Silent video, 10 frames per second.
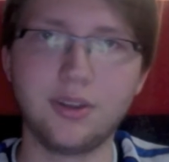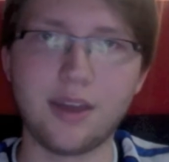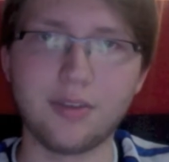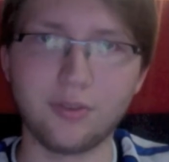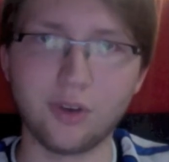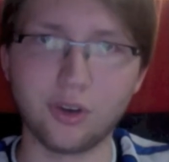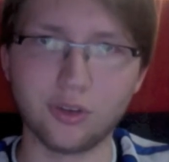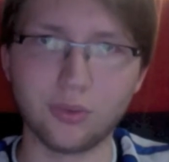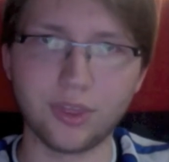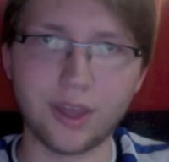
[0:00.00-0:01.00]
Have a
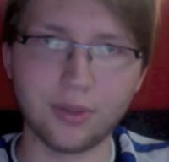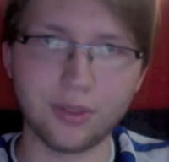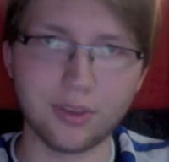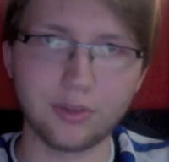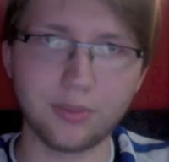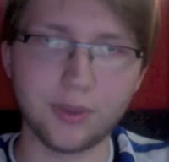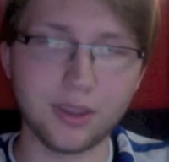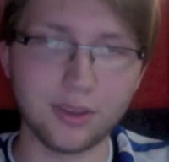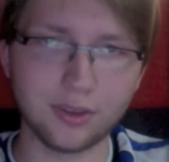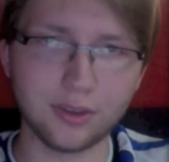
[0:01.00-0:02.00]
version without this,
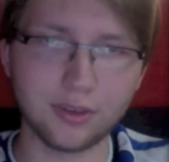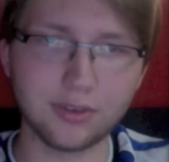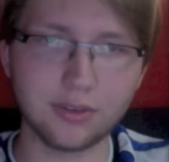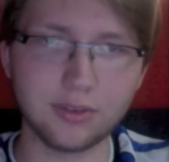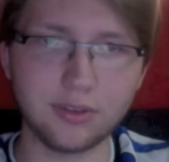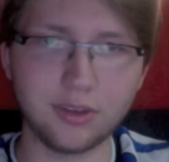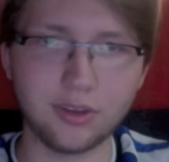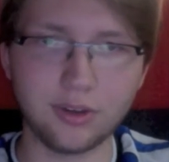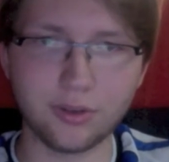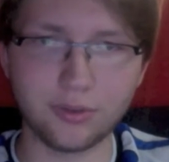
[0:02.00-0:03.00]
because it's,
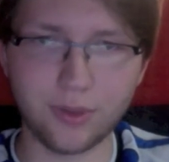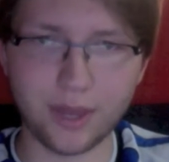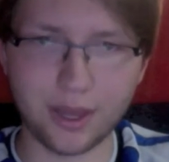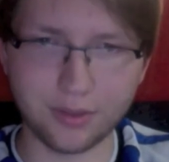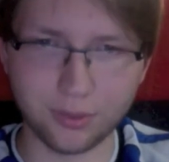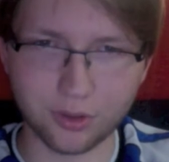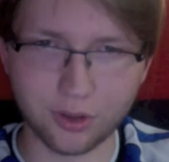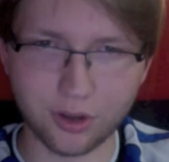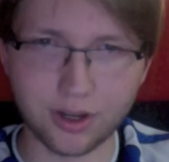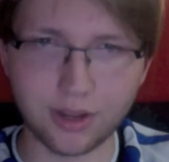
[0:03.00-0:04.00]
if you have the
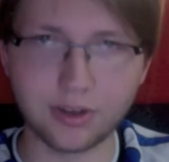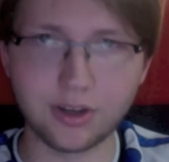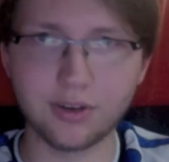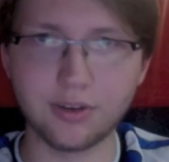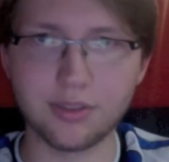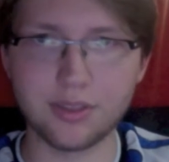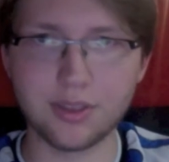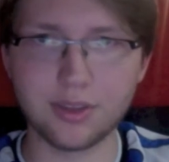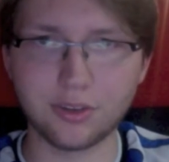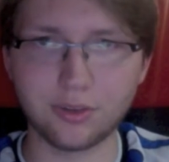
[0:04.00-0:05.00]
return down here,
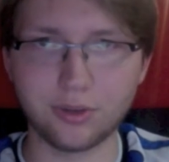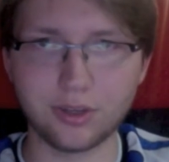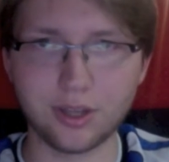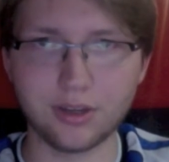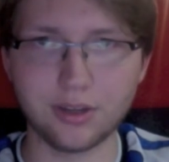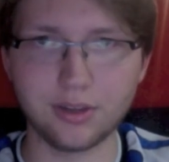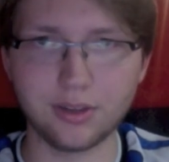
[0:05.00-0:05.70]
this is redundant.